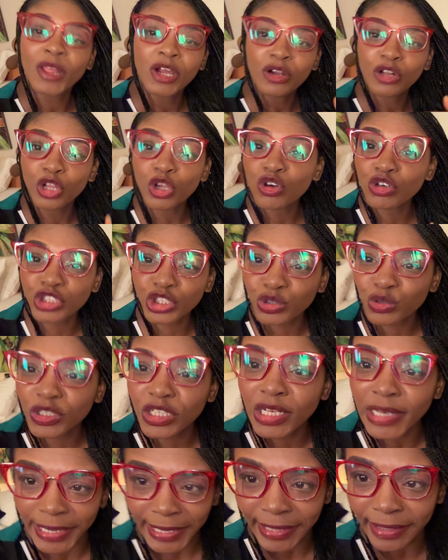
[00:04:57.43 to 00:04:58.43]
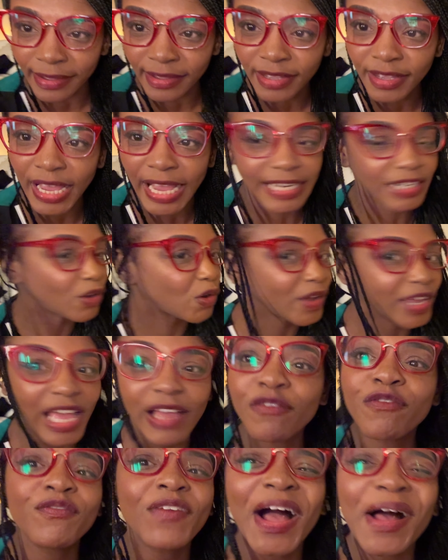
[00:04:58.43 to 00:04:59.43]
Luxury Leah and I
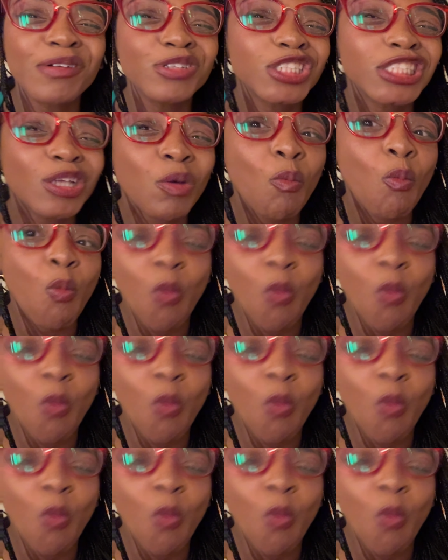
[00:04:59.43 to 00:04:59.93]
have found some